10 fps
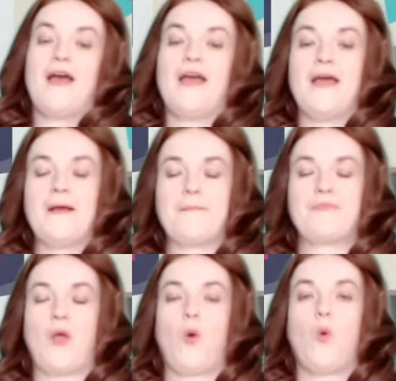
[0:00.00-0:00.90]
Um,
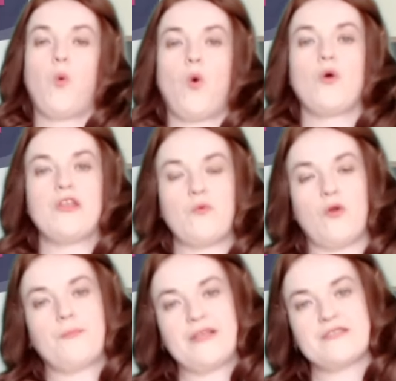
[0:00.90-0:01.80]
what you
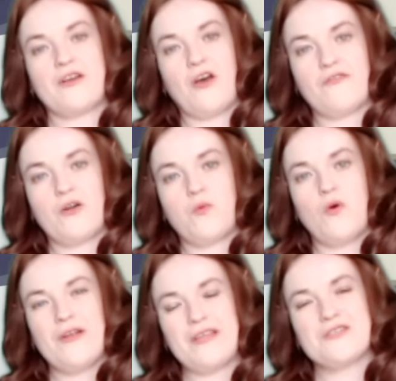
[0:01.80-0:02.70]
want me to cover,
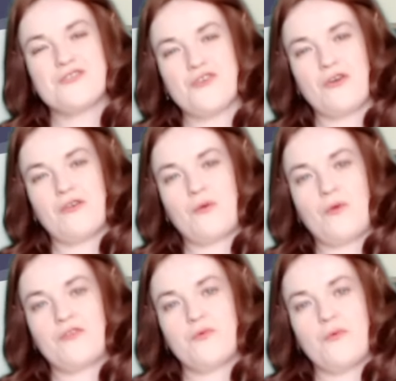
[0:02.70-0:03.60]
what are you struggling
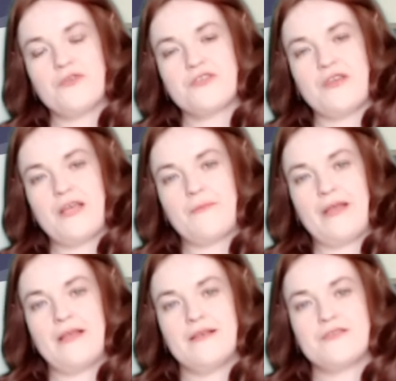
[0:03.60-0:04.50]
with, what would you like
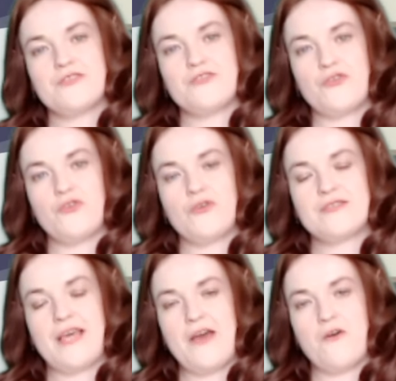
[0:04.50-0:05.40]
me to do
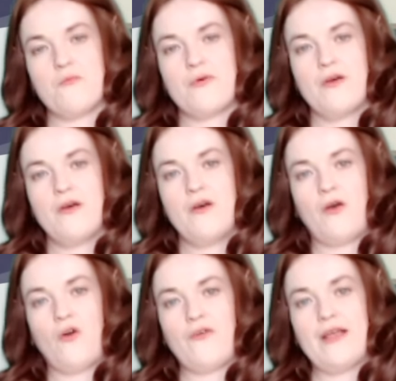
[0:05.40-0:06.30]
to help?
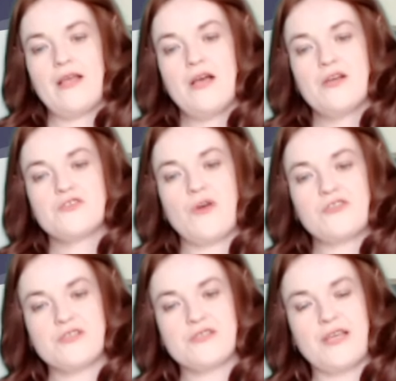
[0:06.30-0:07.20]
Alright, so I'd
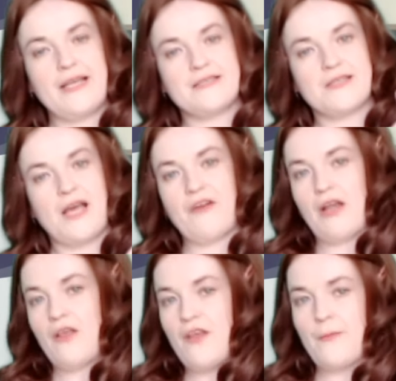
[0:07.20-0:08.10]
just like you to have
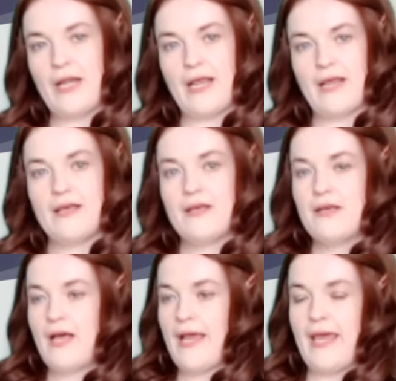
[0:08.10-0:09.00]
another minute,
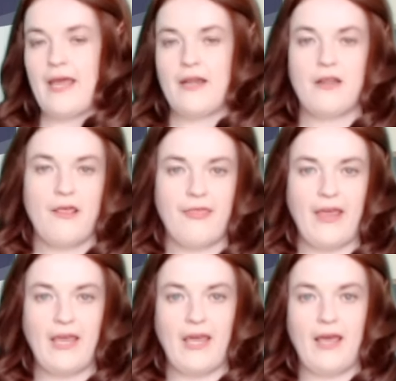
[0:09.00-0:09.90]
again,
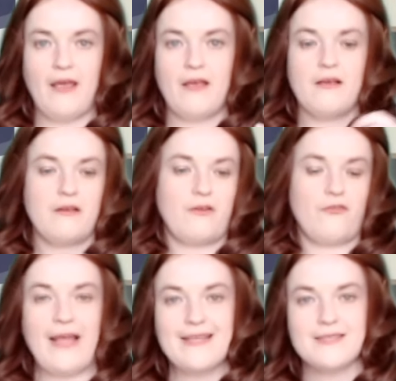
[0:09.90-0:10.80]
think it,
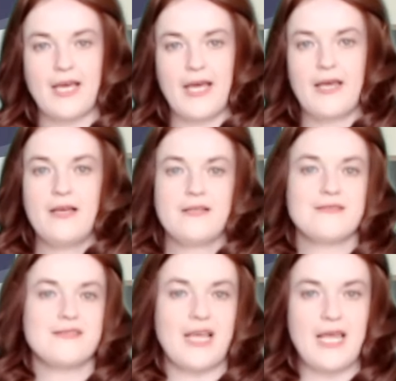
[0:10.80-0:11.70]
write it,
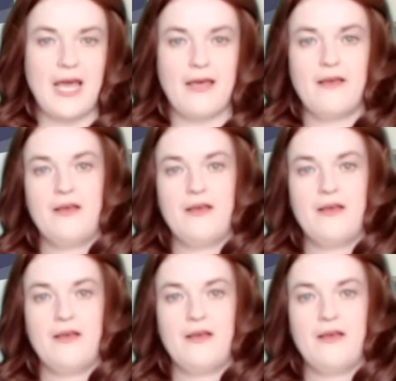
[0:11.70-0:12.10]
say it,